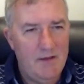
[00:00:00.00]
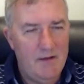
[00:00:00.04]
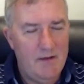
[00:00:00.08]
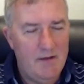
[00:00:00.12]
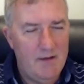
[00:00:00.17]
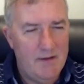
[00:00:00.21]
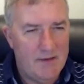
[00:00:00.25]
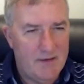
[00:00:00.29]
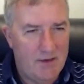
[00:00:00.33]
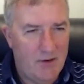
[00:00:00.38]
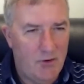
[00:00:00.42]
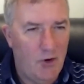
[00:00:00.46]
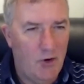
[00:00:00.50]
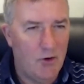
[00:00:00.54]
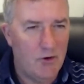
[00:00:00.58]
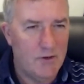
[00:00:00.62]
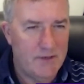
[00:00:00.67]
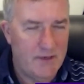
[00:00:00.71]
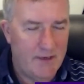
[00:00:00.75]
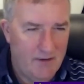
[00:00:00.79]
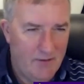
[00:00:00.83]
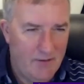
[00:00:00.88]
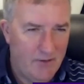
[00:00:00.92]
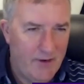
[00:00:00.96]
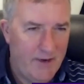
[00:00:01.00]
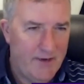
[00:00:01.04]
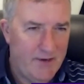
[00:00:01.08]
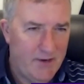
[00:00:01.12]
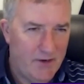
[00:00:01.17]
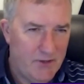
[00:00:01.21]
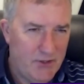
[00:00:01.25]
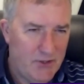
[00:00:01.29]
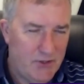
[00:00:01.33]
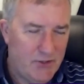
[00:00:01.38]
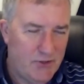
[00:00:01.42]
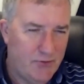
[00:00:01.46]
is causing
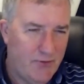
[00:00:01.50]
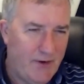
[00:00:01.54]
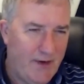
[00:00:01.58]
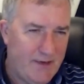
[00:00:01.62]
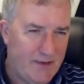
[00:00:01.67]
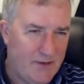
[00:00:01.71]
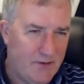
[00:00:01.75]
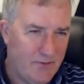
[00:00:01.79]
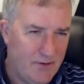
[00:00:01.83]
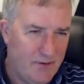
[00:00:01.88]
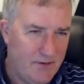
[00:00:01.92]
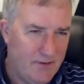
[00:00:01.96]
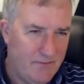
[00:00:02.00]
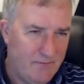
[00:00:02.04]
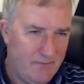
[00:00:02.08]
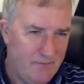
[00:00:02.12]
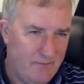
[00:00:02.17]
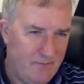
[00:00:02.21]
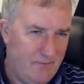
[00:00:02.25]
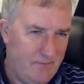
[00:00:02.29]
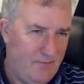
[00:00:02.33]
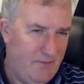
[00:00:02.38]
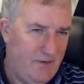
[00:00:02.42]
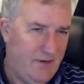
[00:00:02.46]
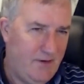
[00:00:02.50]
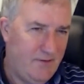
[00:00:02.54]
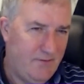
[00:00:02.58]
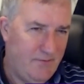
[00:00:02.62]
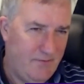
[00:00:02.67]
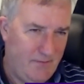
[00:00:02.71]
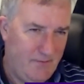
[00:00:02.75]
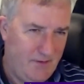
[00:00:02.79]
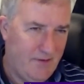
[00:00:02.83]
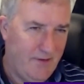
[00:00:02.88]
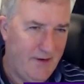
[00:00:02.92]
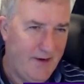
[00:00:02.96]
greater stress on your
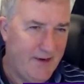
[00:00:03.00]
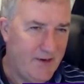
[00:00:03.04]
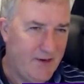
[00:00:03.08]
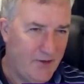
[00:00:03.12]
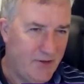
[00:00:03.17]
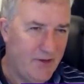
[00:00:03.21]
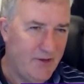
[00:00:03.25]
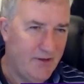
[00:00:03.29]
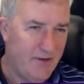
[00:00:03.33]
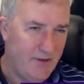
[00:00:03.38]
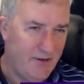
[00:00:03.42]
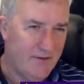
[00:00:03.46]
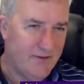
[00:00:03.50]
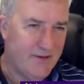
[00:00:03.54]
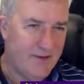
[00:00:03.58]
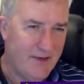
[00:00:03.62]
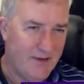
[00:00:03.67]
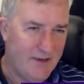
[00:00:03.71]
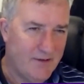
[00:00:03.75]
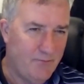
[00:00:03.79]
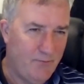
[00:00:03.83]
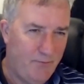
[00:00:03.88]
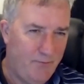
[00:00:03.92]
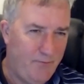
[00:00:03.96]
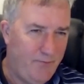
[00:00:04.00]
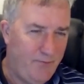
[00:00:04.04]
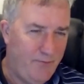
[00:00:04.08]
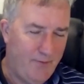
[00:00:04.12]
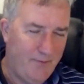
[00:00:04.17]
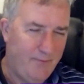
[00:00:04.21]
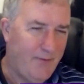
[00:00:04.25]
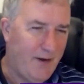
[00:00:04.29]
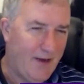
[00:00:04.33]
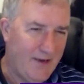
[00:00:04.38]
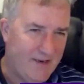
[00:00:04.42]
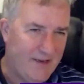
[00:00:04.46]
endothelial cells
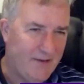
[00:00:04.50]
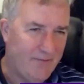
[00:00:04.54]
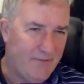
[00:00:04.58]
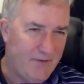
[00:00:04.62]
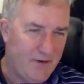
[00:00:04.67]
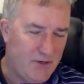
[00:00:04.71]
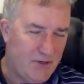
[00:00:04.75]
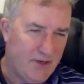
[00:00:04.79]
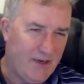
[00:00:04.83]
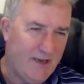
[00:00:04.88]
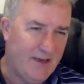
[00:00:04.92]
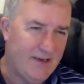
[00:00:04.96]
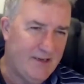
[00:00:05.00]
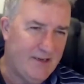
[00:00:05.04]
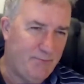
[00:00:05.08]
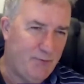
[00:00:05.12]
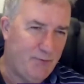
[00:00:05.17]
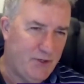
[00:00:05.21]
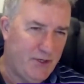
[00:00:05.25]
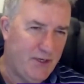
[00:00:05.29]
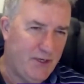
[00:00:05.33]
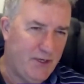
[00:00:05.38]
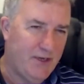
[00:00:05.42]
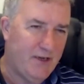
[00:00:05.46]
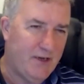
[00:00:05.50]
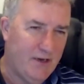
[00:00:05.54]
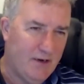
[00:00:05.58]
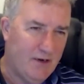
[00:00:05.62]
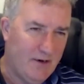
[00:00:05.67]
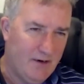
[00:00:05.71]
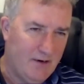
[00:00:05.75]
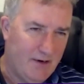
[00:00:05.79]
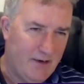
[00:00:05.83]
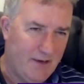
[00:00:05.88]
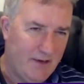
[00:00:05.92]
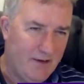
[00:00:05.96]
by definition, and
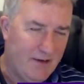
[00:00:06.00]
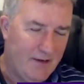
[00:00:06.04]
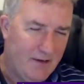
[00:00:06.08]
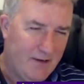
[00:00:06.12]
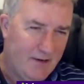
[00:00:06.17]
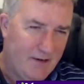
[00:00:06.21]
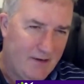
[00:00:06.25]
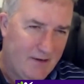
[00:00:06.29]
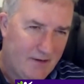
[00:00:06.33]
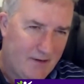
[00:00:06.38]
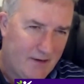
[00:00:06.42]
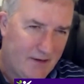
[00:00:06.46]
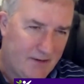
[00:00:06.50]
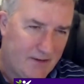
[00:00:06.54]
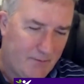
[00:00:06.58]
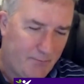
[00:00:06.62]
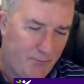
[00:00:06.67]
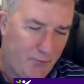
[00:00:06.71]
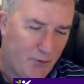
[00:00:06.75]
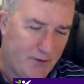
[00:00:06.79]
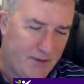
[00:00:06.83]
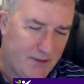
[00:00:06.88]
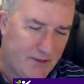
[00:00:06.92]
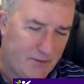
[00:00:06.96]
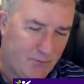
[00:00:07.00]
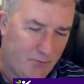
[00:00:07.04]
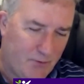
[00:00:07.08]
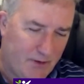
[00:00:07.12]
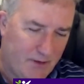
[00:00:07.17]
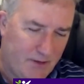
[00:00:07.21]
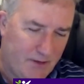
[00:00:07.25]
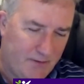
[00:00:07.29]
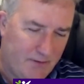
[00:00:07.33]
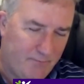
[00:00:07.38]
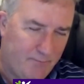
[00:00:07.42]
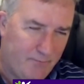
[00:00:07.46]
particularly at the points
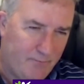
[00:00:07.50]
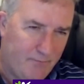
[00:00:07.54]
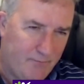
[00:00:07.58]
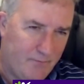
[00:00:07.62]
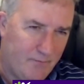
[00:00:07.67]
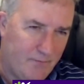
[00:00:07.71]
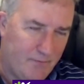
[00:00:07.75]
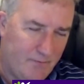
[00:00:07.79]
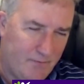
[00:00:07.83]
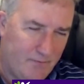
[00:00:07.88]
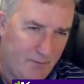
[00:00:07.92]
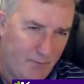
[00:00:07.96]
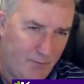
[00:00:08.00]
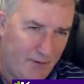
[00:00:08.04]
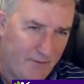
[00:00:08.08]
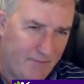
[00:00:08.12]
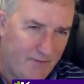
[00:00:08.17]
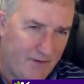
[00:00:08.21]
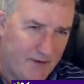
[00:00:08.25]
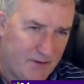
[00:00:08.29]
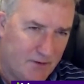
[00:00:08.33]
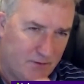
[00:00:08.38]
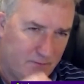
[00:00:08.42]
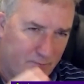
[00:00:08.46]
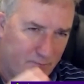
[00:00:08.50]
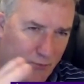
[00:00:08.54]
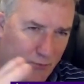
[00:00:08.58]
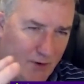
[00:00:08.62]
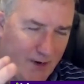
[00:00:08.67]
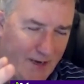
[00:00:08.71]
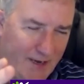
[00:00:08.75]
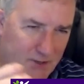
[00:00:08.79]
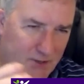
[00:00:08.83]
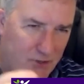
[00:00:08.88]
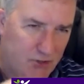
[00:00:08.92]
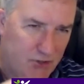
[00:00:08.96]
where the blood vessels
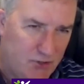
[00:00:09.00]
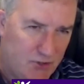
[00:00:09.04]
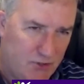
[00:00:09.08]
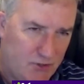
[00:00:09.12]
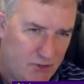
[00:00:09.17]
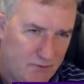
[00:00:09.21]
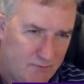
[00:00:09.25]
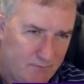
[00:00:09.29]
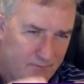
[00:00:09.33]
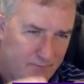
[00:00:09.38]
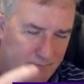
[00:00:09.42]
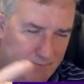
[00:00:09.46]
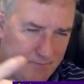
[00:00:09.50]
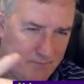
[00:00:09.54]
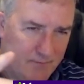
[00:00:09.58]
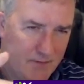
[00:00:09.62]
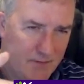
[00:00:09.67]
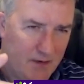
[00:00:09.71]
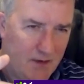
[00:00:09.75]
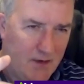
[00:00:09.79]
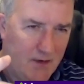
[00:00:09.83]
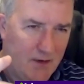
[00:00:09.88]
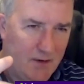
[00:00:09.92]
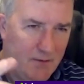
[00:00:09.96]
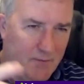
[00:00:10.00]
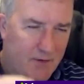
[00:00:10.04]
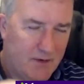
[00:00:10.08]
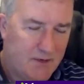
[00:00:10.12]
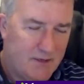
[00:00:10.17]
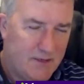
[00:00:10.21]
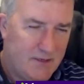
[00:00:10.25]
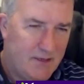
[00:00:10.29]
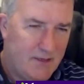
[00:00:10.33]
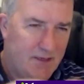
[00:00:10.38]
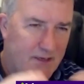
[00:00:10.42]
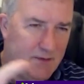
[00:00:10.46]
branch.
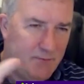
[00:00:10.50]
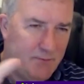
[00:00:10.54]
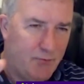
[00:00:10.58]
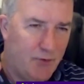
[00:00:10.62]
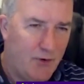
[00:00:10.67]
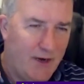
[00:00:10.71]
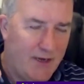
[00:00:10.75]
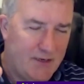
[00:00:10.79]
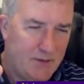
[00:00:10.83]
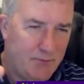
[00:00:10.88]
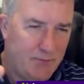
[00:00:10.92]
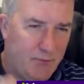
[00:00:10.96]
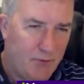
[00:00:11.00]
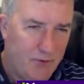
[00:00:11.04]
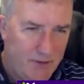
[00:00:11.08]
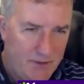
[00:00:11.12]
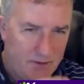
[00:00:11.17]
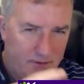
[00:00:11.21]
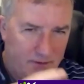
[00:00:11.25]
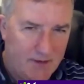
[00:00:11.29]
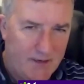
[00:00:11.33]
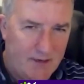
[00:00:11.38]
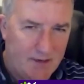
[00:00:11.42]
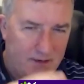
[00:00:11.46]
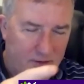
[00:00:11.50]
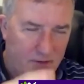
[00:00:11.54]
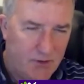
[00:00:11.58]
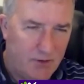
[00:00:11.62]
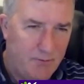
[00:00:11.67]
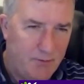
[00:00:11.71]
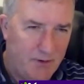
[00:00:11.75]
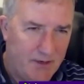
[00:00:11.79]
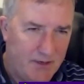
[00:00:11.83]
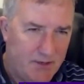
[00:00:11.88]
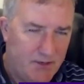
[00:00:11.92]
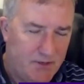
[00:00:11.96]
Because at these branch points, you get
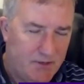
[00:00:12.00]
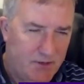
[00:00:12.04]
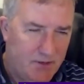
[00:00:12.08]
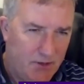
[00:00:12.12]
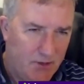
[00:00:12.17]
turbulence.